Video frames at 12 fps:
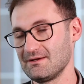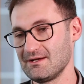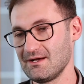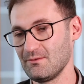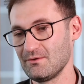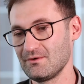
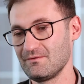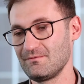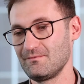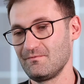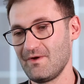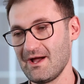We're
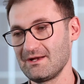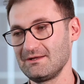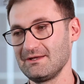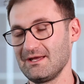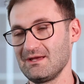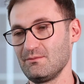
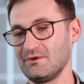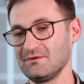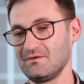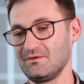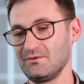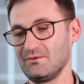finally able
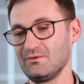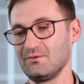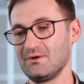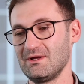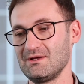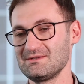
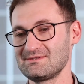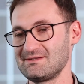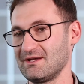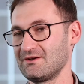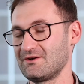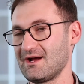to
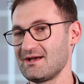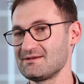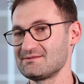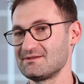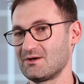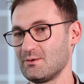
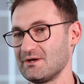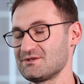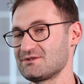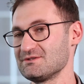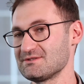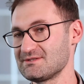standardize the
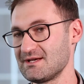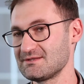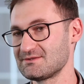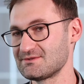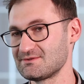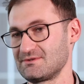question
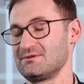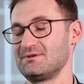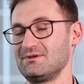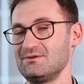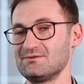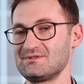sets,
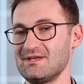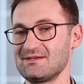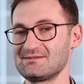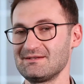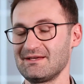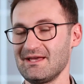use
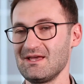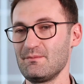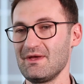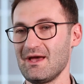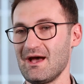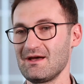things like
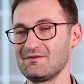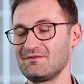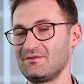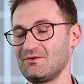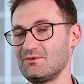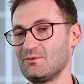APIs
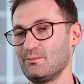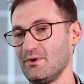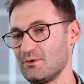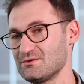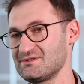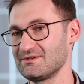to
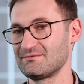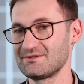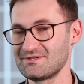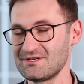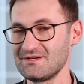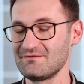post and
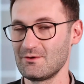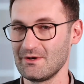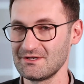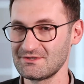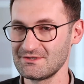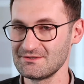retrieve
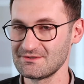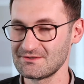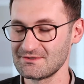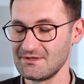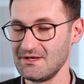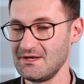questions.